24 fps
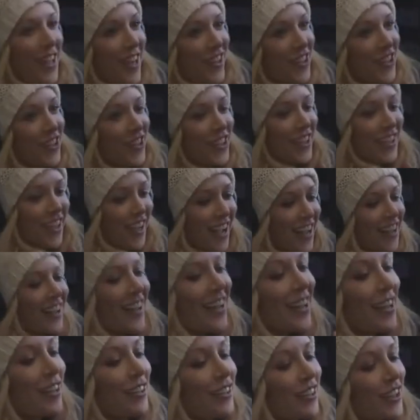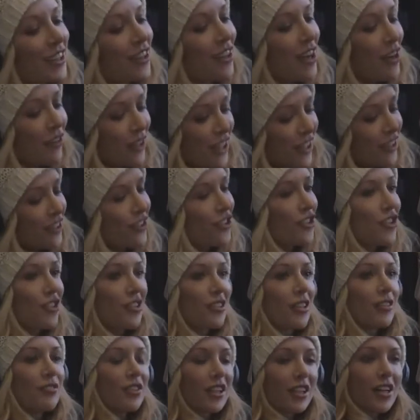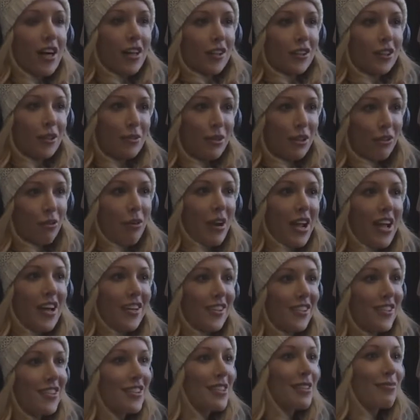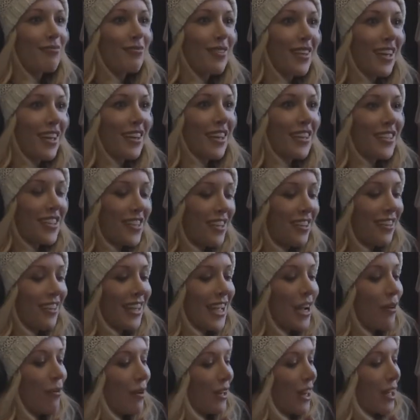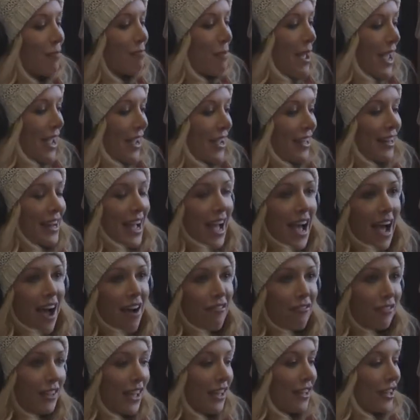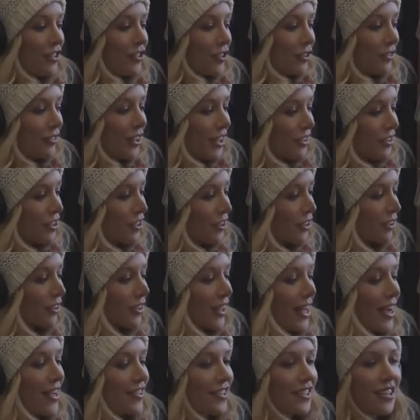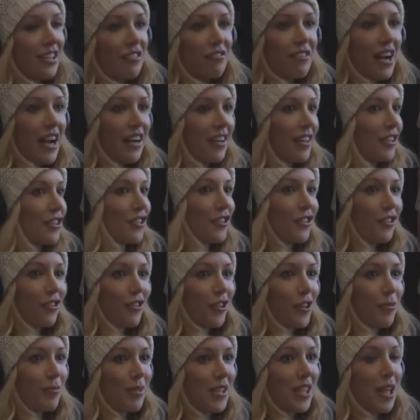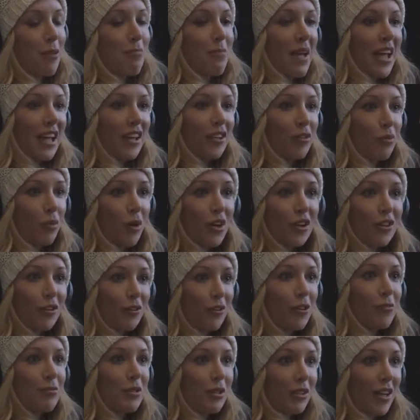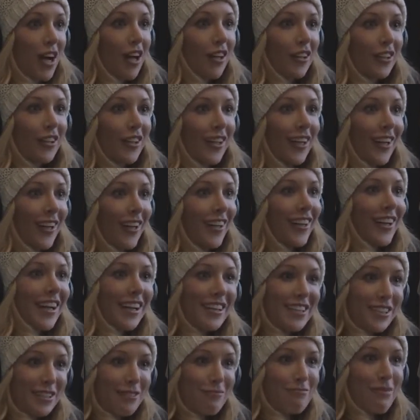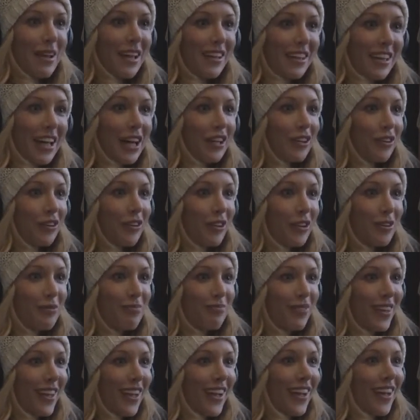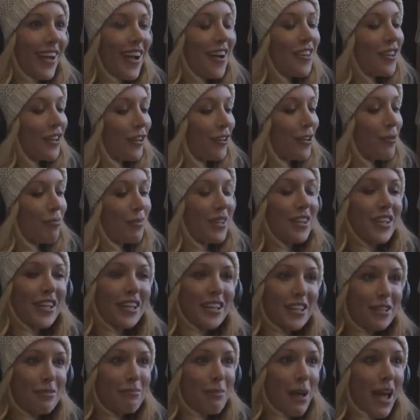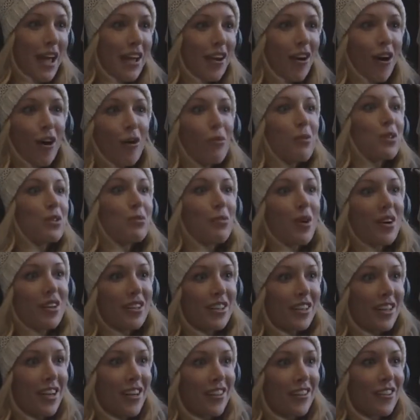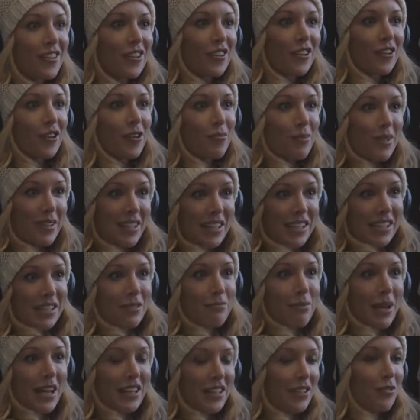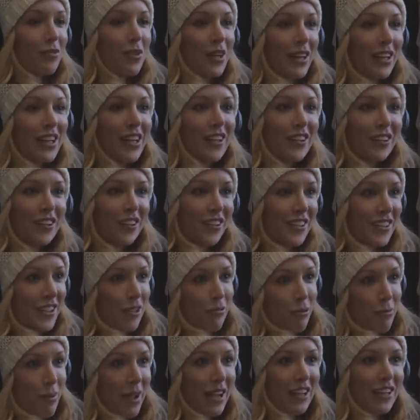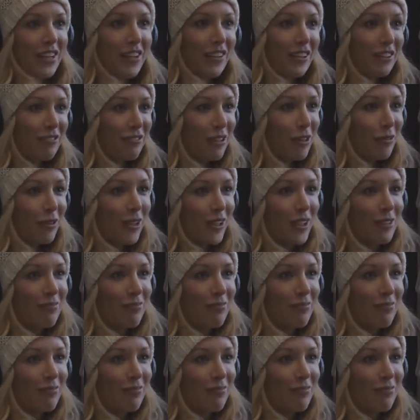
actually. And you know how kids just love to color with crayons? They did a thing where they paid half. They took a class and they divided it into groups, and they paid one group to color and didn't pay the other group. And the group that they didn't pay always wanted to color, and the group that they did pay didn't want to color unless they were paid going forward.